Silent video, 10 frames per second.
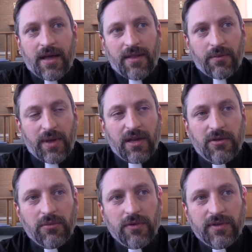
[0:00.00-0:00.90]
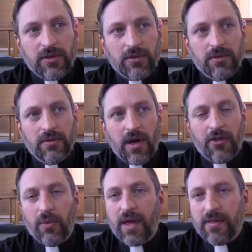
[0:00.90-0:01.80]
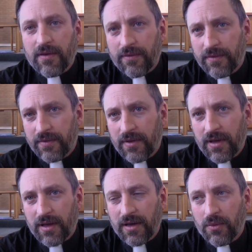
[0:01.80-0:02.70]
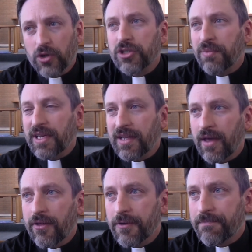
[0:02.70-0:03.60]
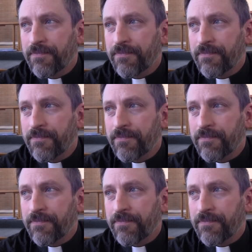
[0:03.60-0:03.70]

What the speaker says: That we had to move to other ways of worshiping together.